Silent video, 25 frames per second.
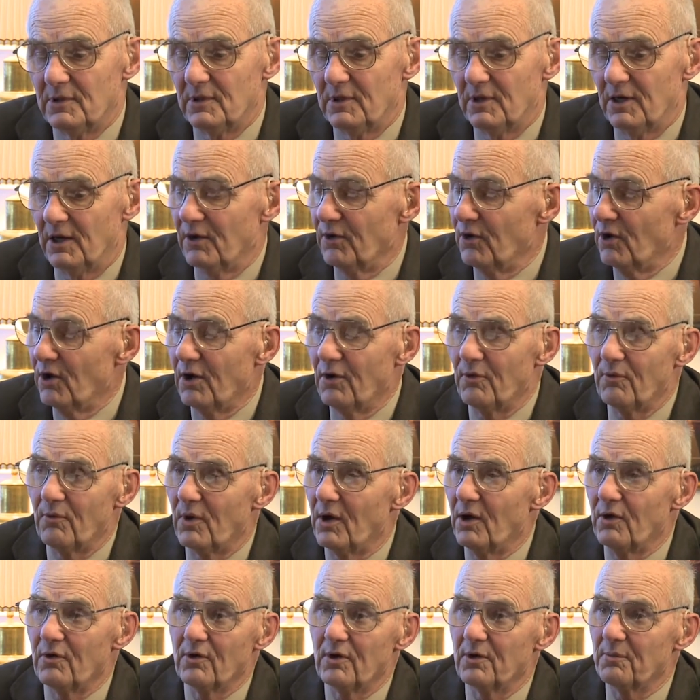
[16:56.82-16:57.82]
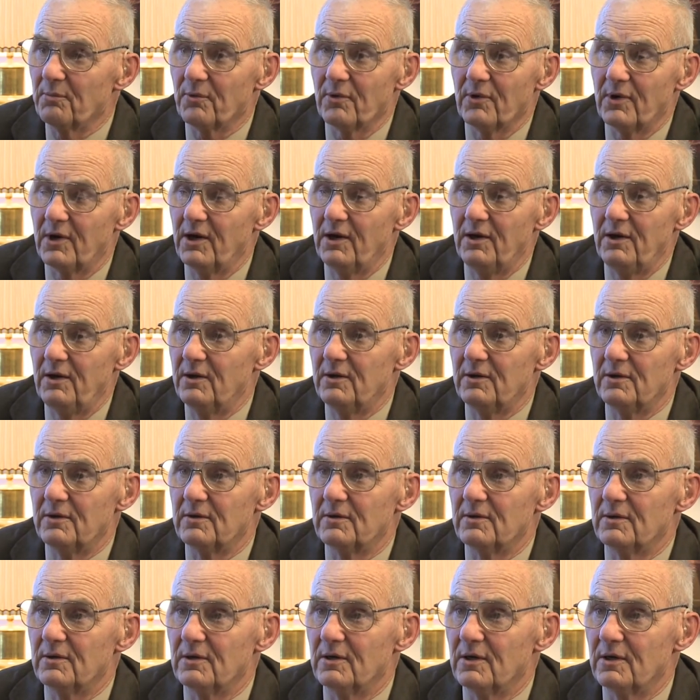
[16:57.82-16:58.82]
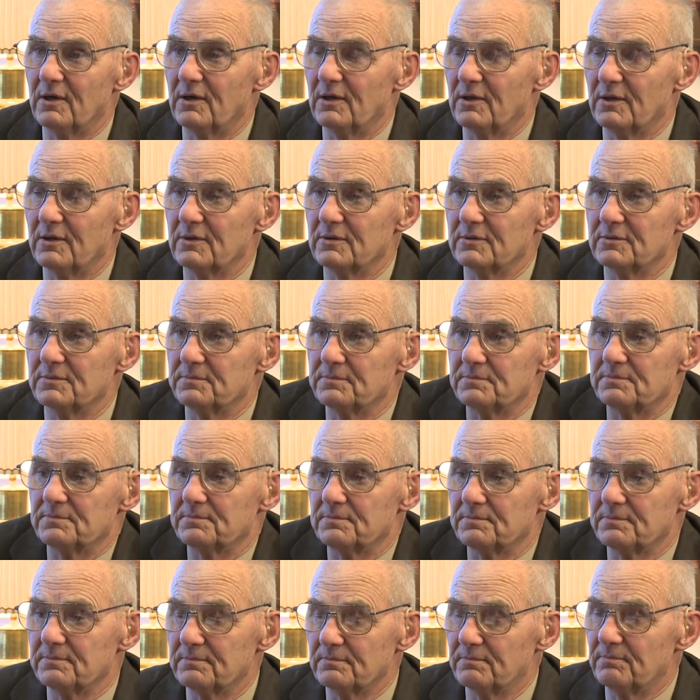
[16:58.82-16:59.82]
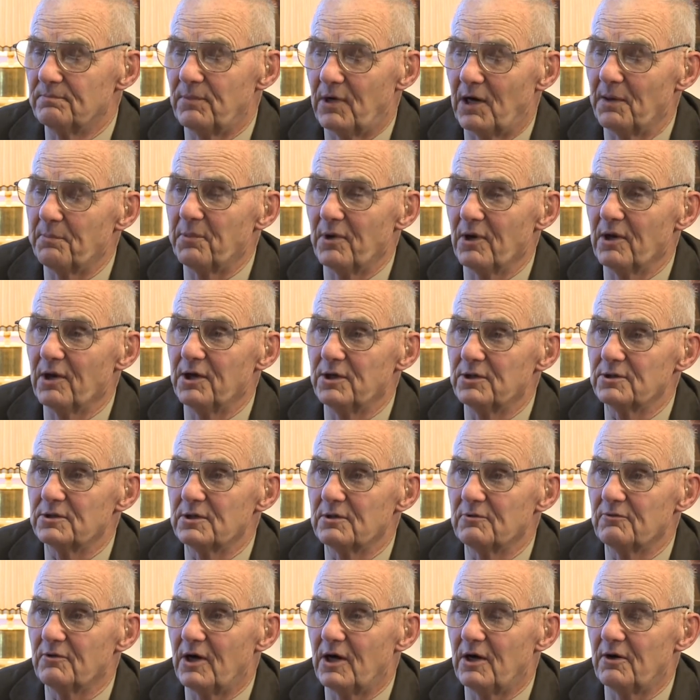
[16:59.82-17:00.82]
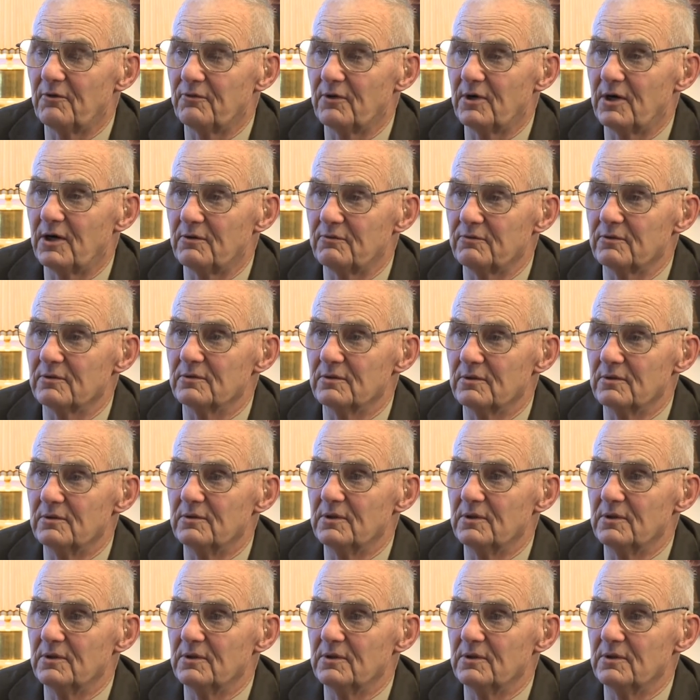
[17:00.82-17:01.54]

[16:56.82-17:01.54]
a non Roundup Ready uh, population of alfalfa.